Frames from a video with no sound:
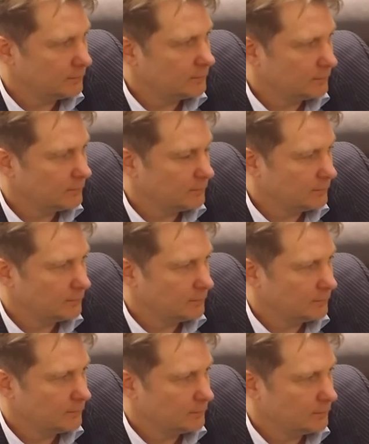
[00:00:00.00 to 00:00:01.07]

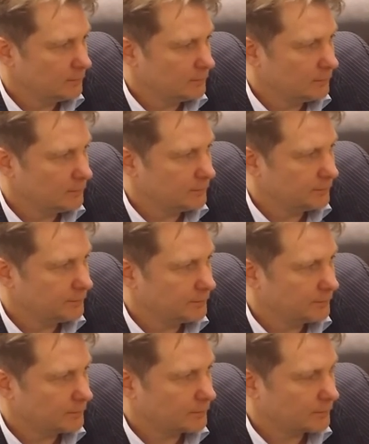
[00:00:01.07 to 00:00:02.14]

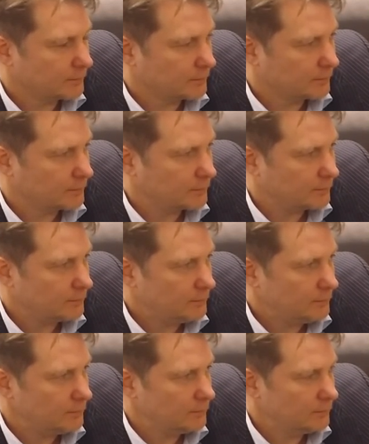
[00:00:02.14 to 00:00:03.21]

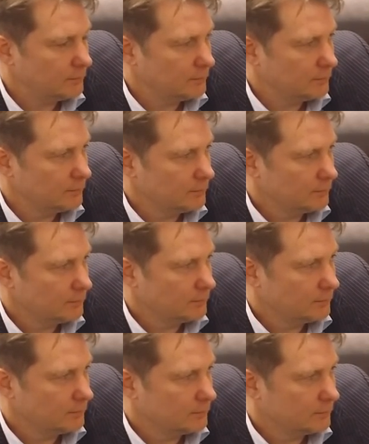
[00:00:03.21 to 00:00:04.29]

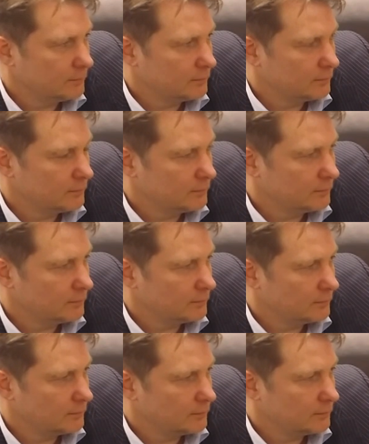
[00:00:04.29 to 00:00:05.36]

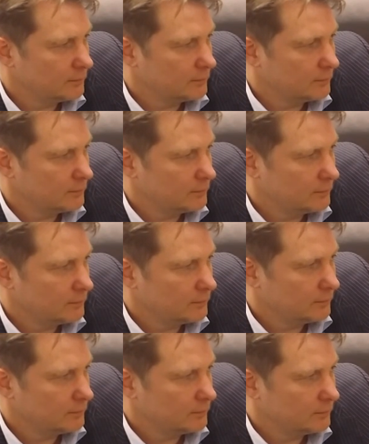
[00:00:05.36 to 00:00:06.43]

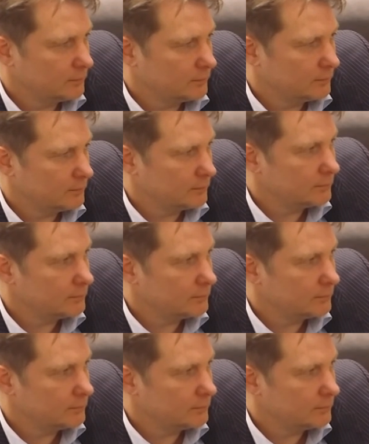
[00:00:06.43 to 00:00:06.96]
This person isn't speaking.